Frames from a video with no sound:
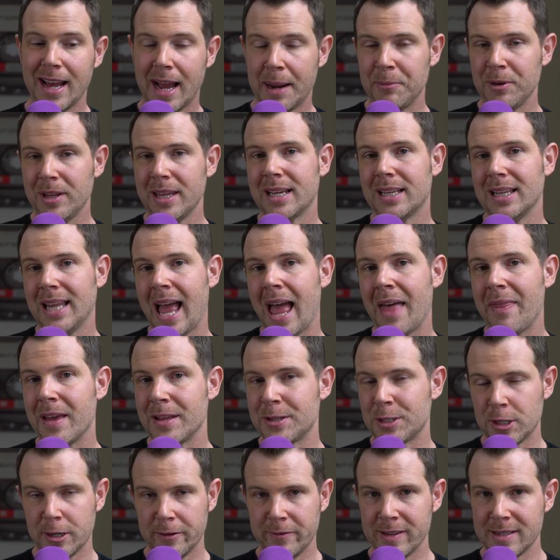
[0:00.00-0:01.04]
I'm really glad
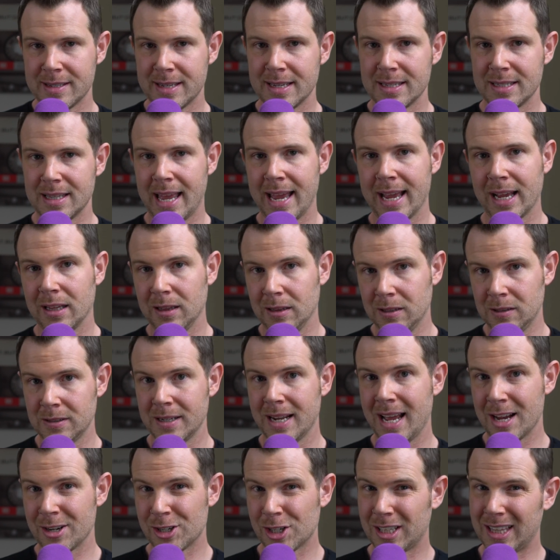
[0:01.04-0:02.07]
that services like
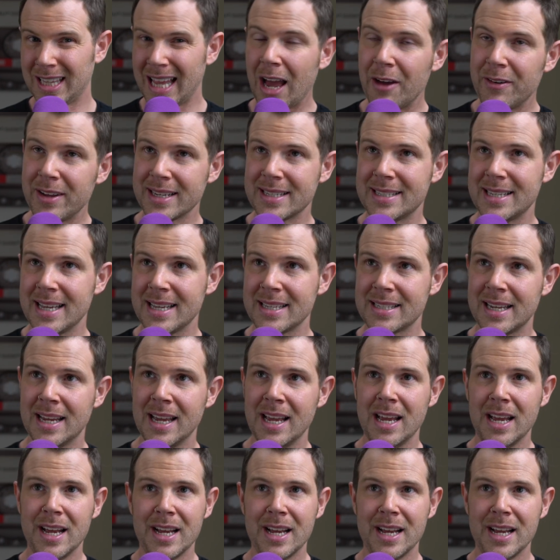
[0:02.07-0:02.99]
LearnDash Cloud exist